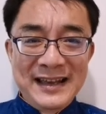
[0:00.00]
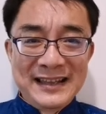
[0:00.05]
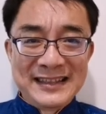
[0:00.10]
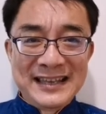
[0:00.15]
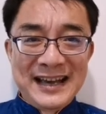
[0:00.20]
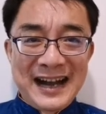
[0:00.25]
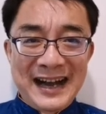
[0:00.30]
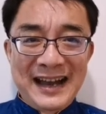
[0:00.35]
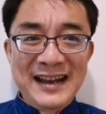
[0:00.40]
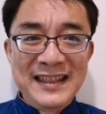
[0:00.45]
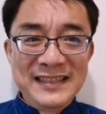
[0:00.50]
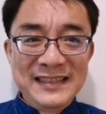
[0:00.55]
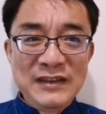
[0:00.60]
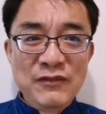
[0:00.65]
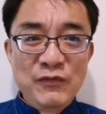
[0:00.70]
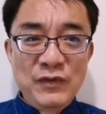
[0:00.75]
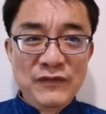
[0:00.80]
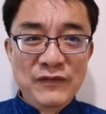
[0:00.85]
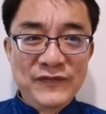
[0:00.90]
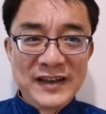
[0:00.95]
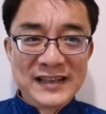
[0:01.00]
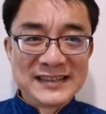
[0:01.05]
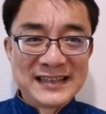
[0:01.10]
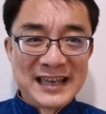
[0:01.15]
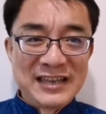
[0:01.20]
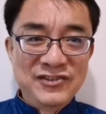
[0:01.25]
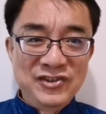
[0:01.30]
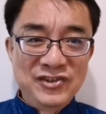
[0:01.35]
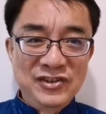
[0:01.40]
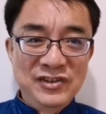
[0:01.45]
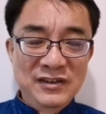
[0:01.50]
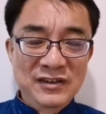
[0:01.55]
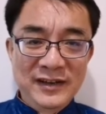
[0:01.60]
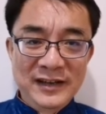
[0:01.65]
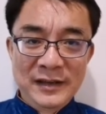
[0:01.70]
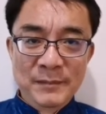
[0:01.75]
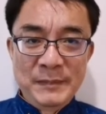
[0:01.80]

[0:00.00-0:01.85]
the R&D reverse engineering,